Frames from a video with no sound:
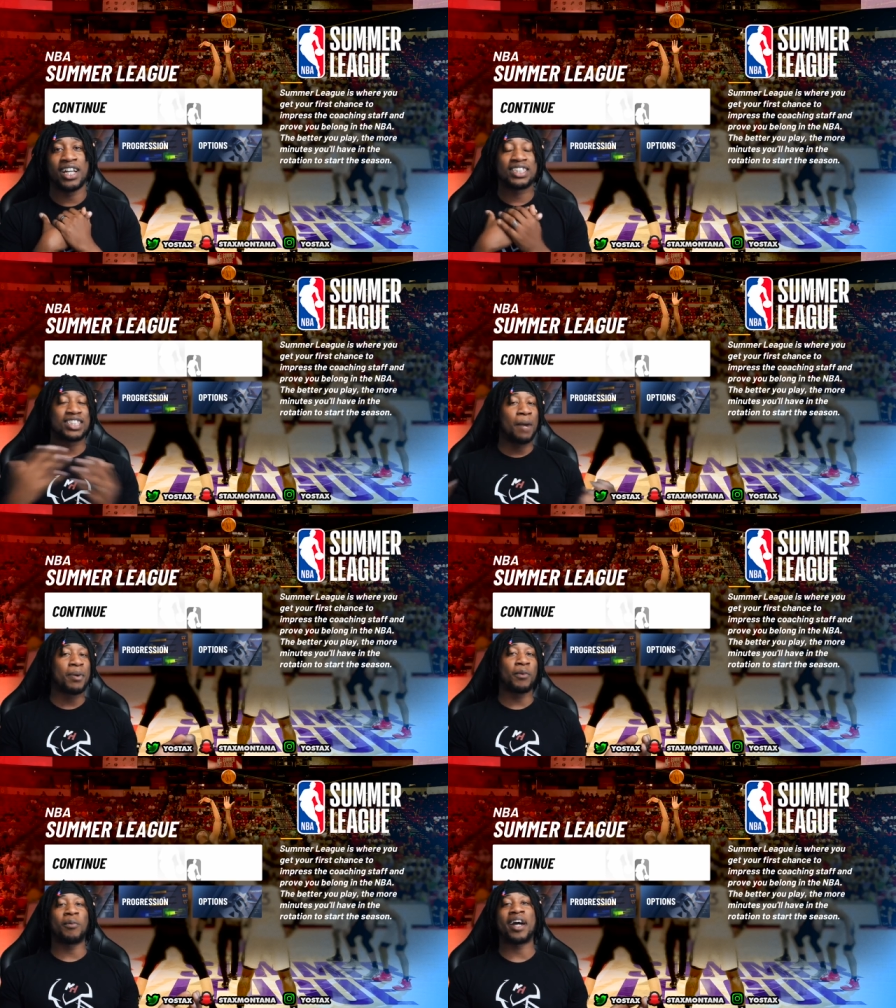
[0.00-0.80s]
Some
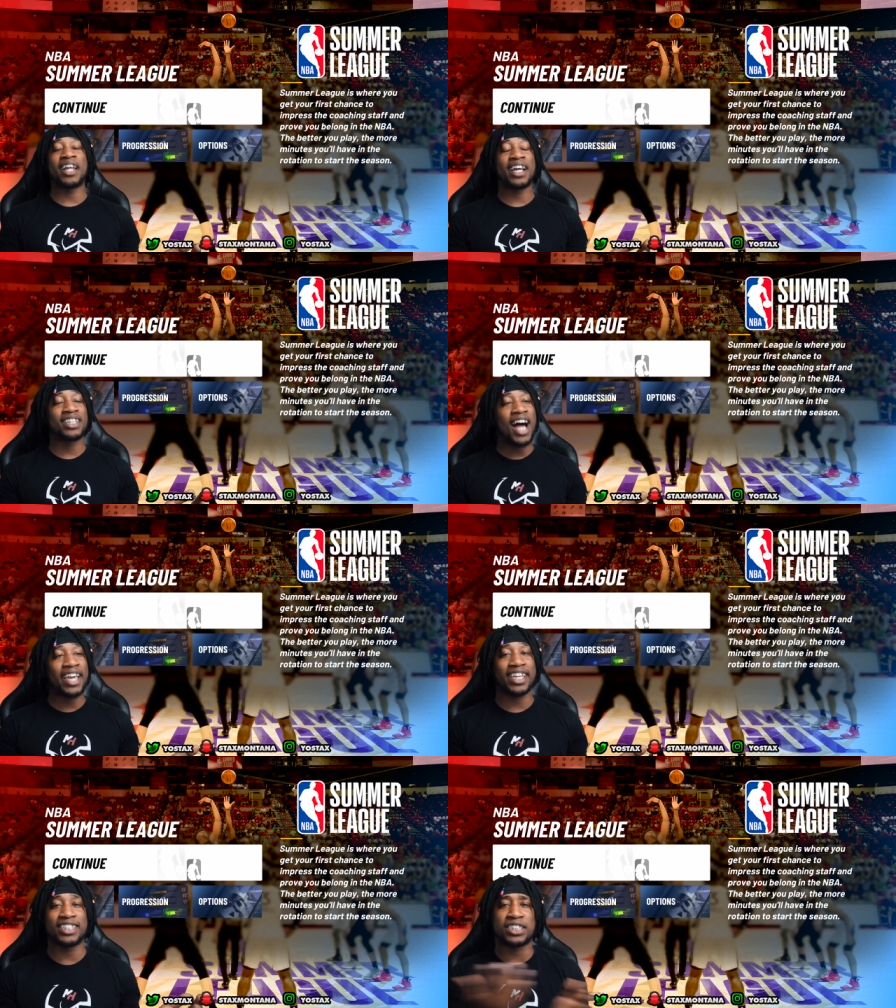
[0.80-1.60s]
people might not
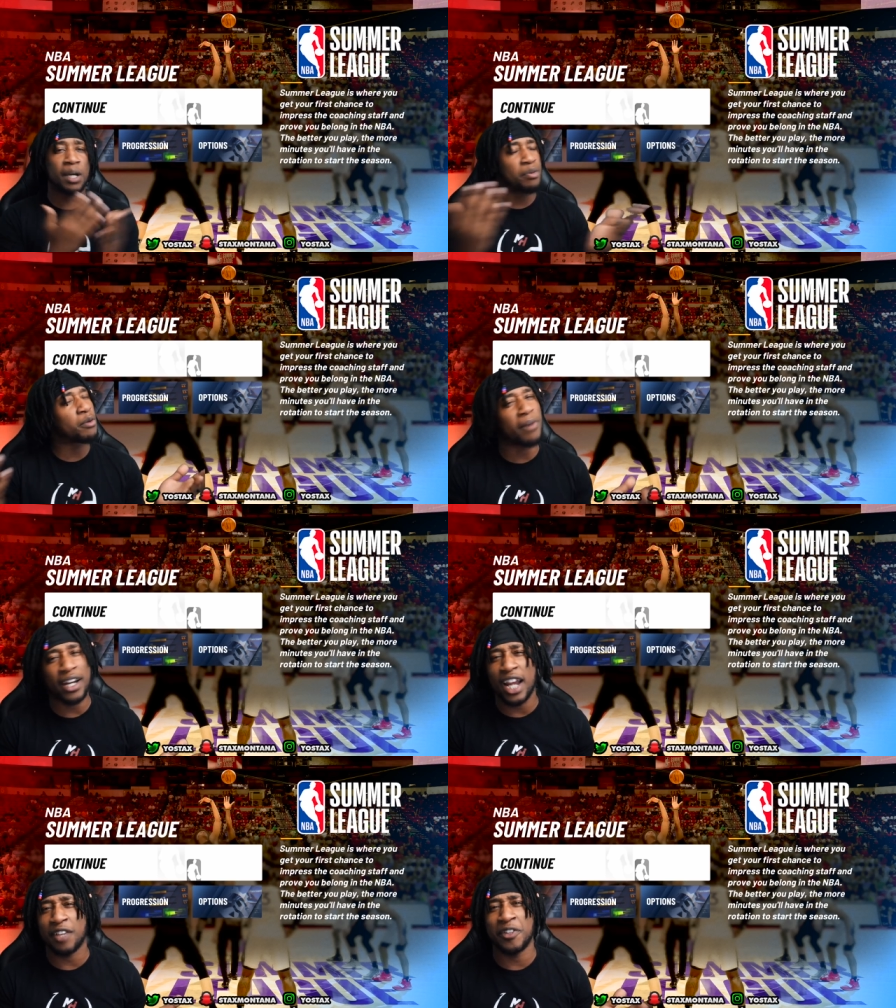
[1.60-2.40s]
like it. Some people might
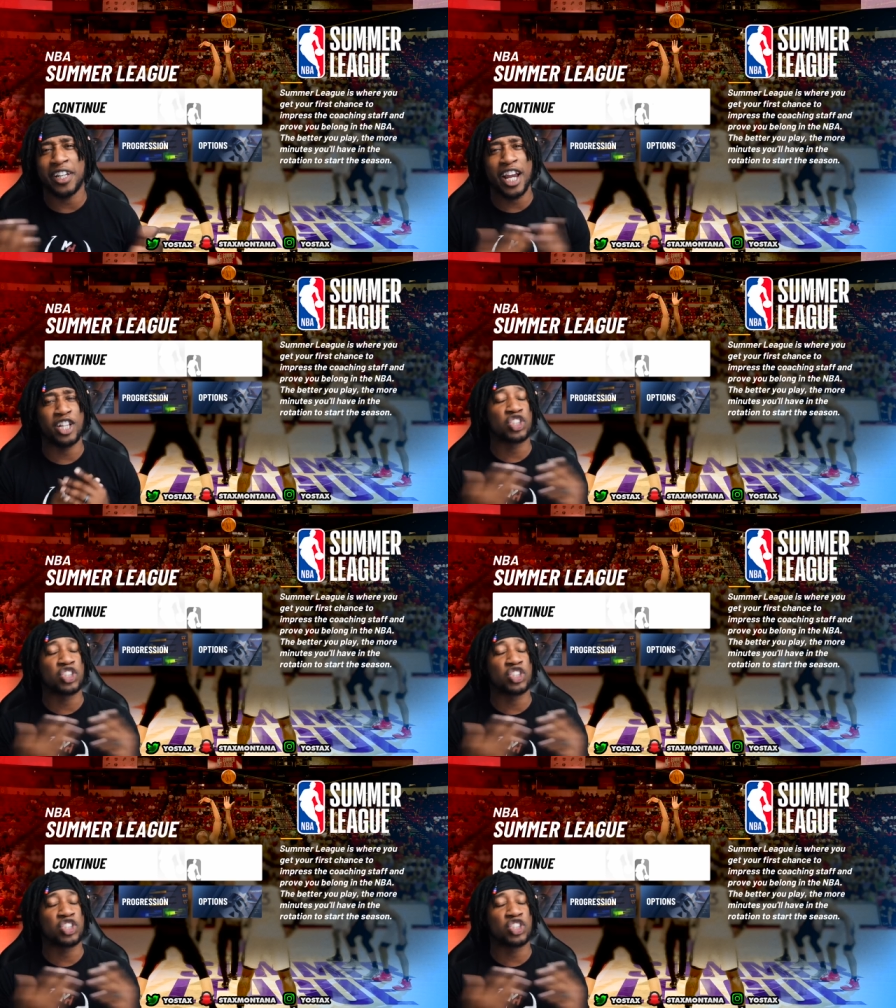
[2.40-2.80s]
not even care.